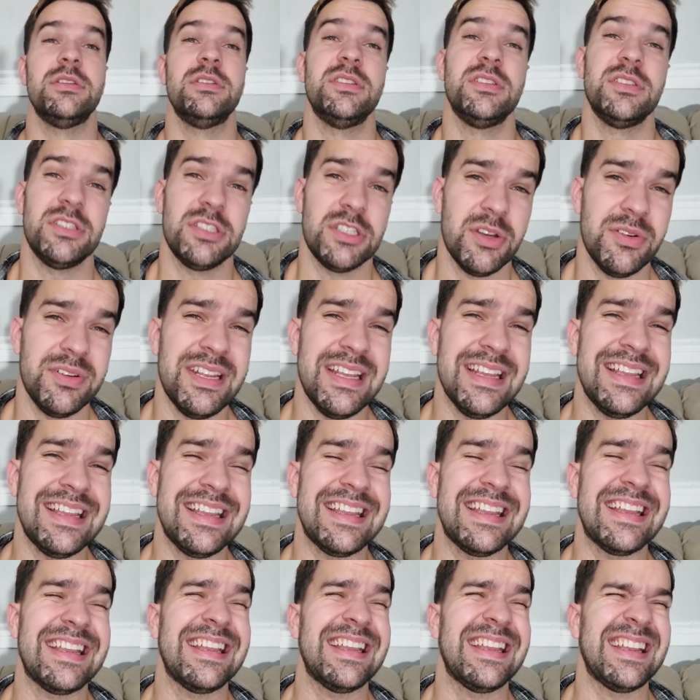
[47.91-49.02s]
So it
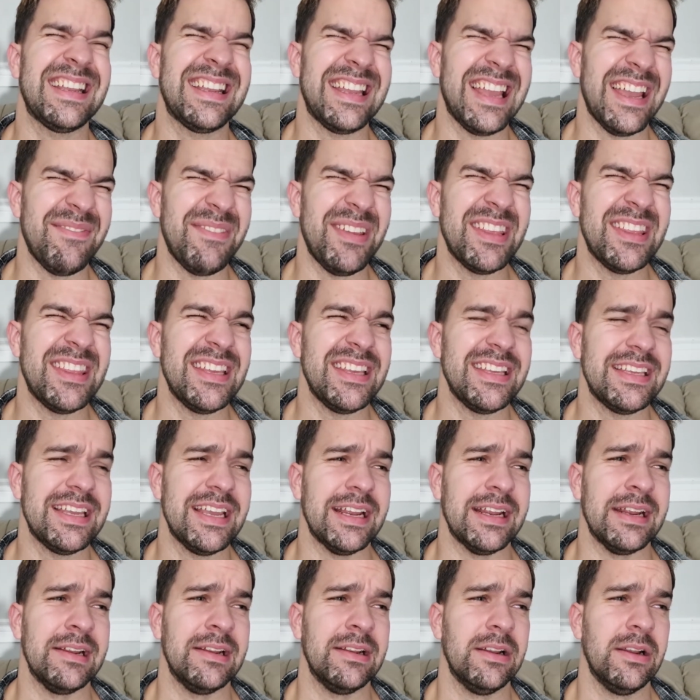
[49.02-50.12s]
get me
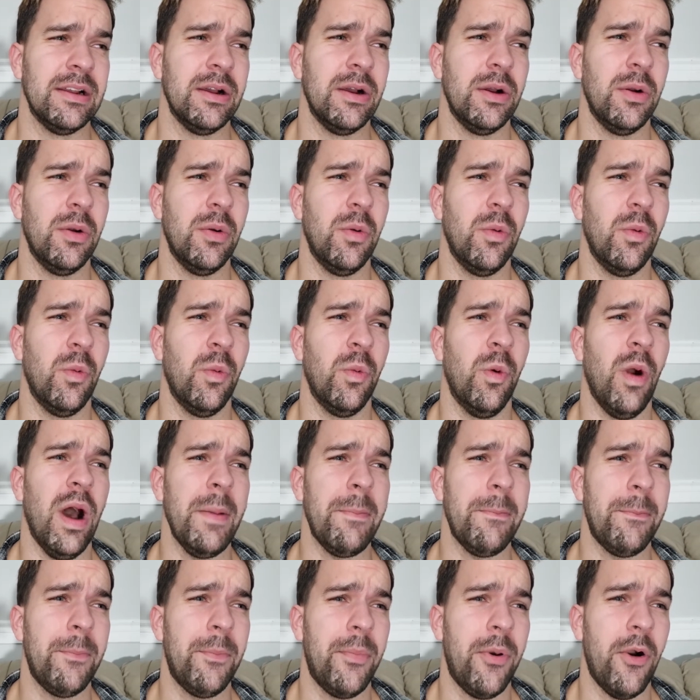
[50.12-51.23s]
thinking, what
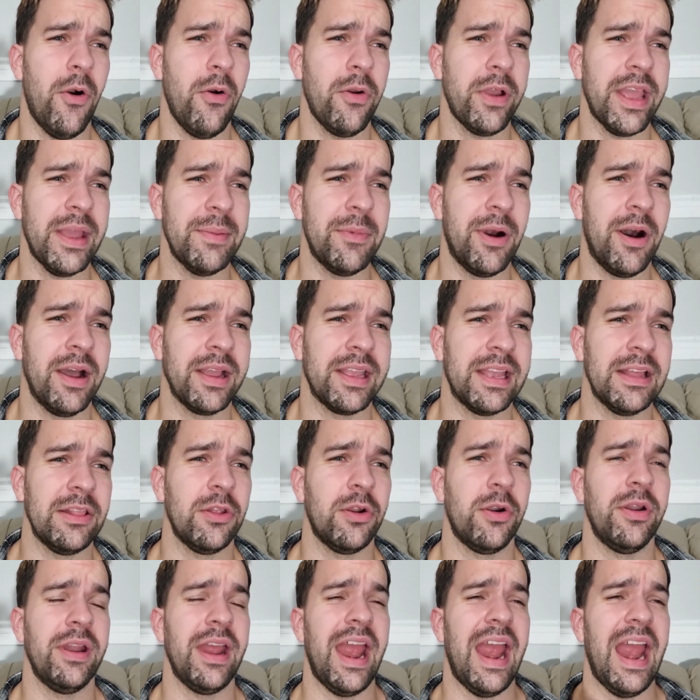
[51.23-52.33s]
Pokemon can
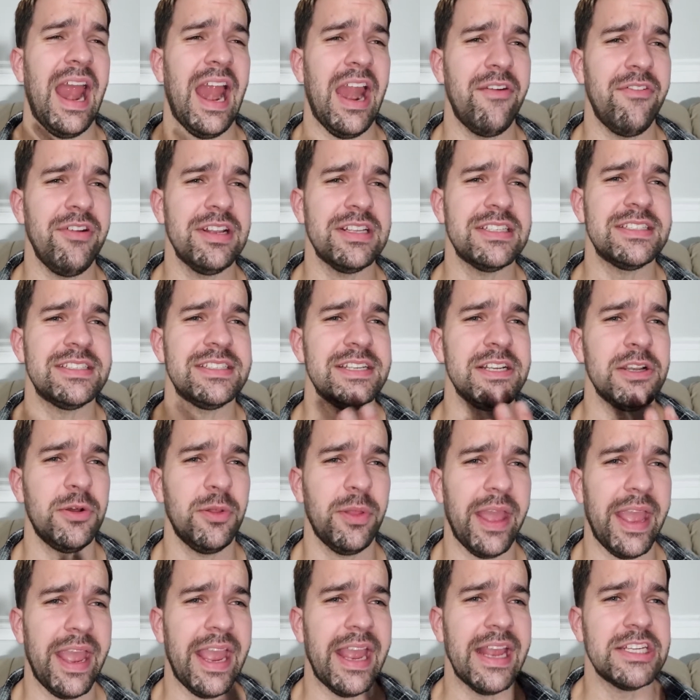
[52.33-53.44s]
learn every single
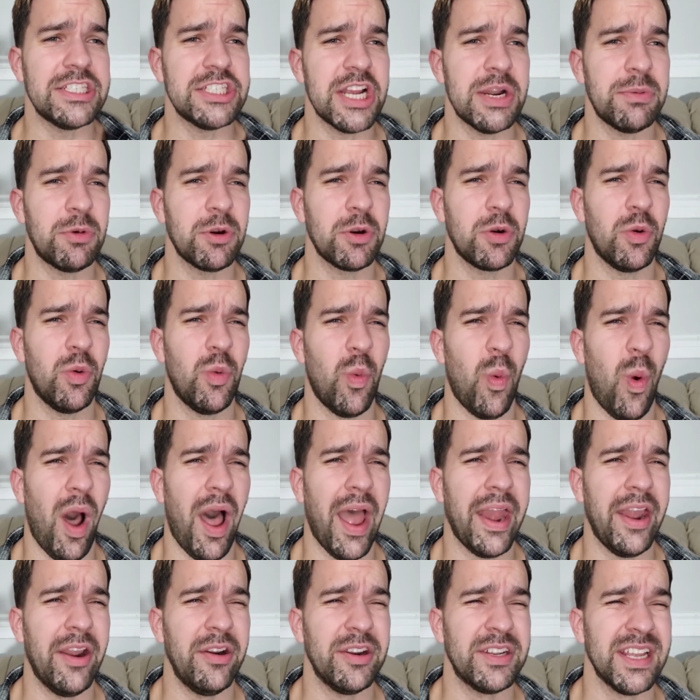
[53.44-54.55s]
HM
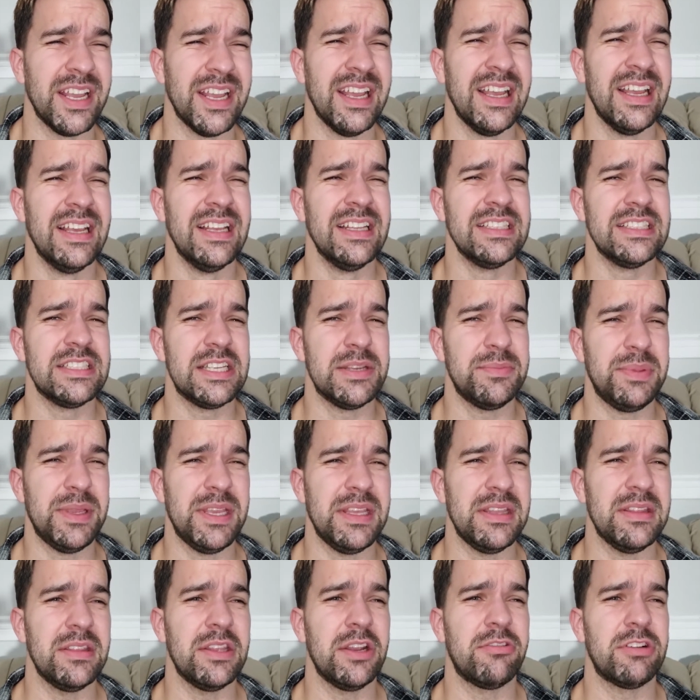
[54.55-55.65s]
required to
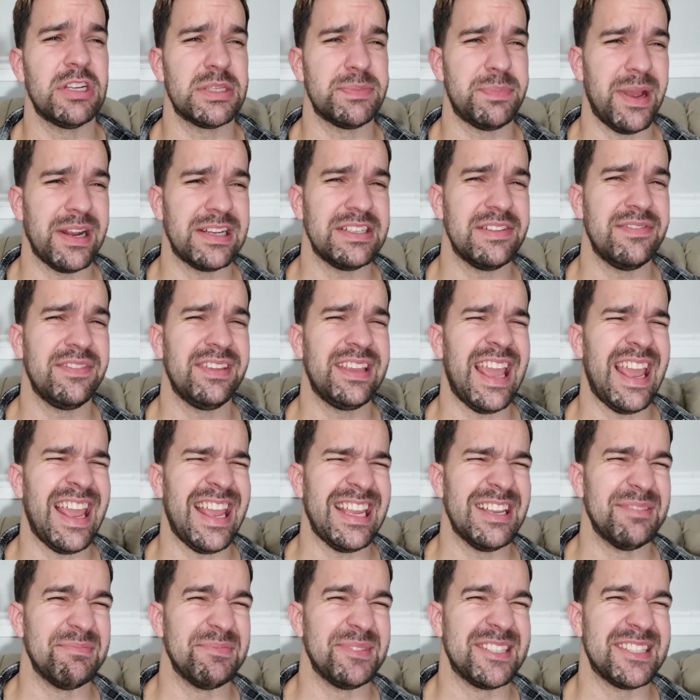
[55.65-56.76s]
beat their respective
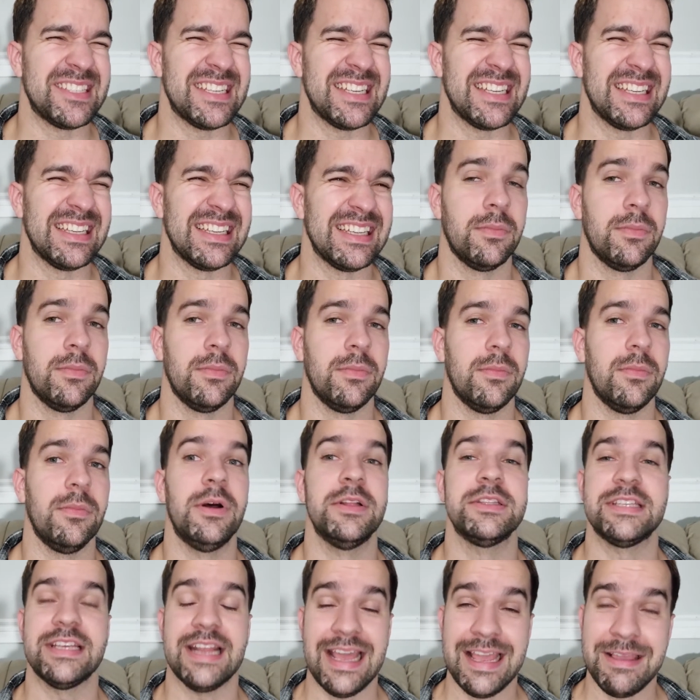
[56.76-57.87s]
games? Well,
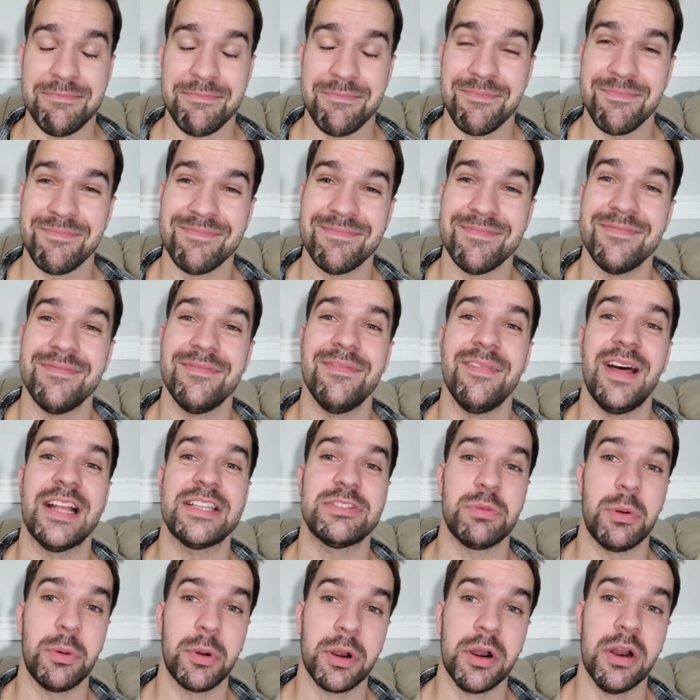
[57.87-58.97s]
today,
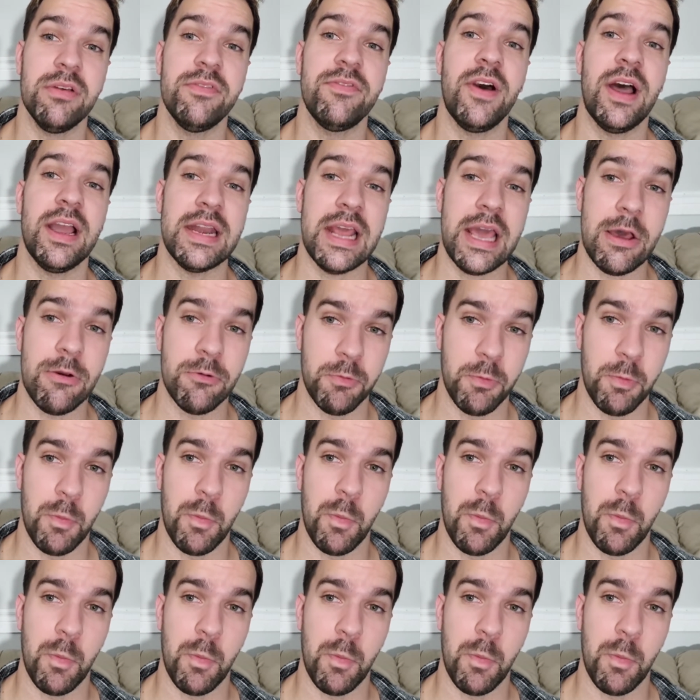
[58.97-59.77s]
that's what we're going to find out.